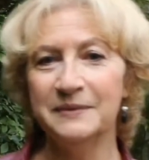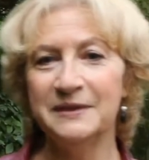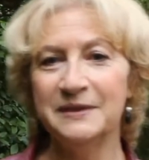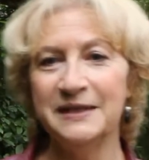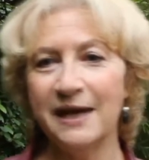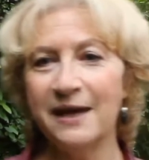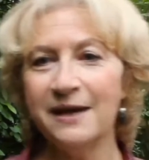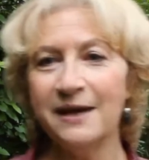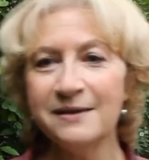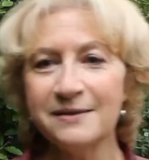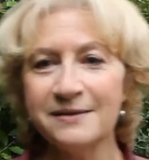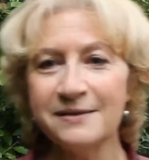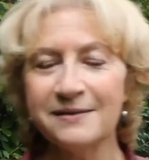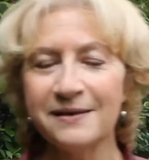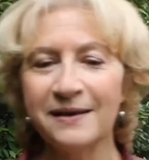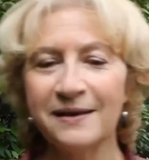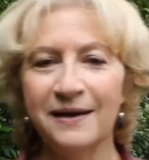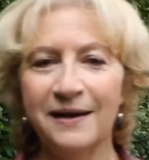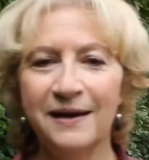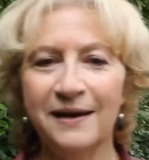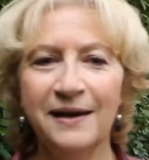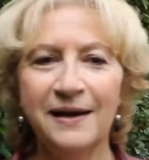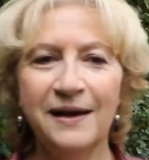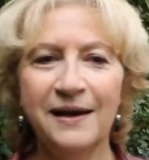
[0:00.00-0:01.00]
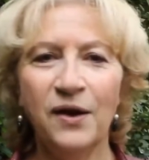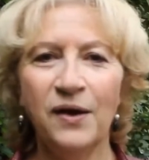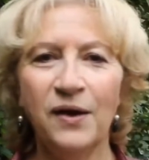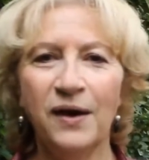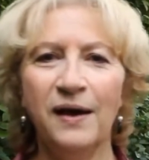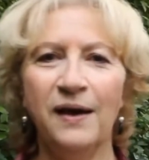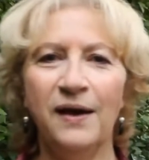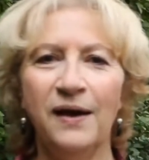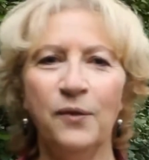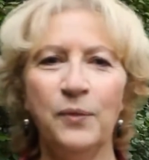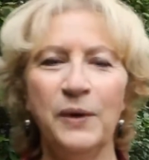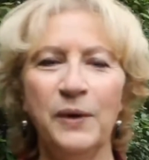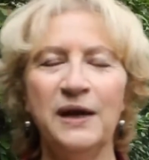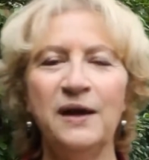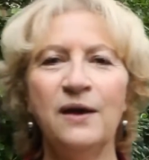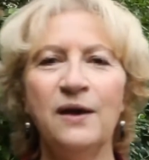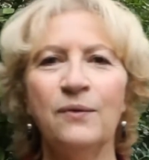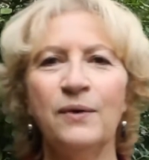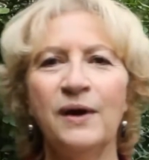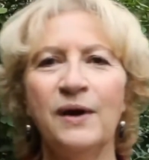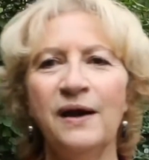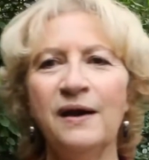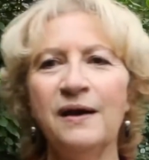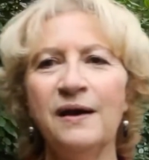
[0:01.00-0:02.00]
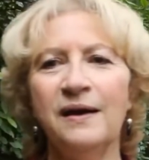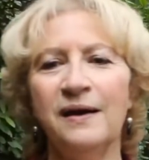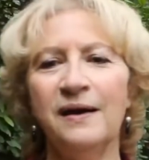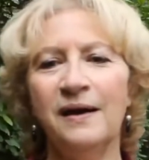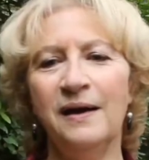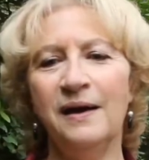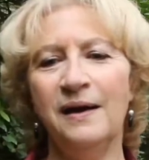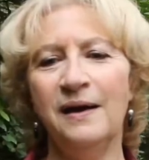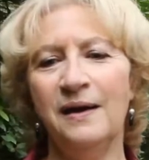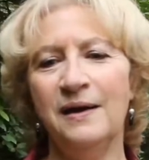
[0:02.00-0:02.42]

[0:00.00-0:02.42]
days when I work.